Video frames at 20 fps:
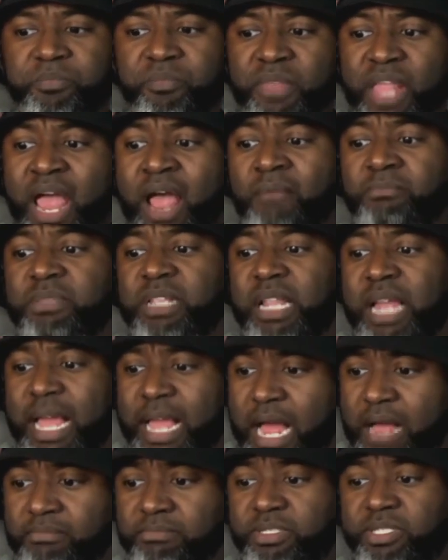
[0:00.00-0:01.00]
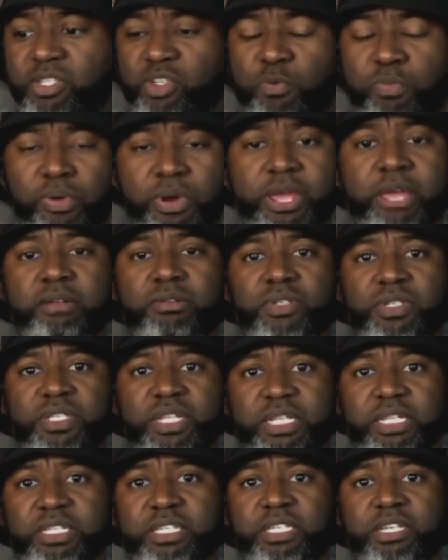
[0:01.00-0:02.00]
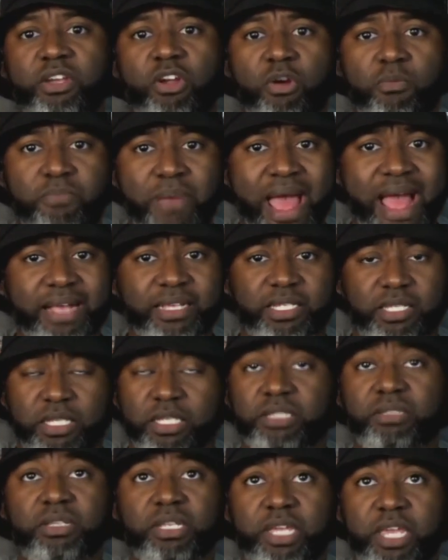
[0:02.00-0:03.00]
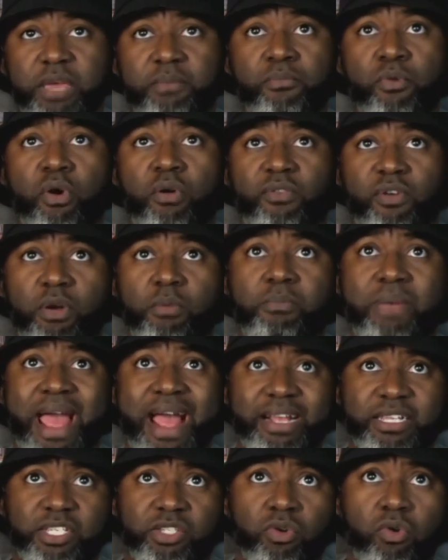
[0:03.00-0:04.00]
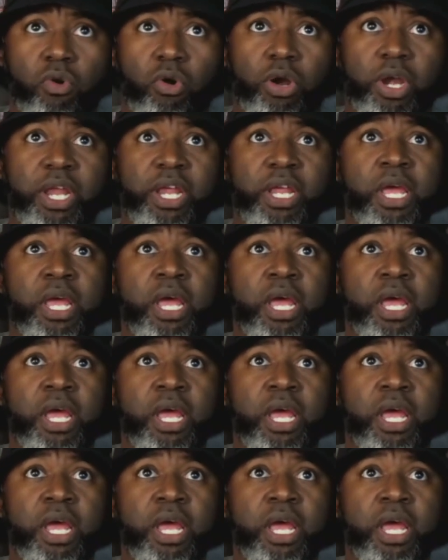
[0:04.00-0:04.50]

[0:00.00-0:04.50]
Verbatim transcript: I'm like I'm super interested to see her back to, to get more of her backstory,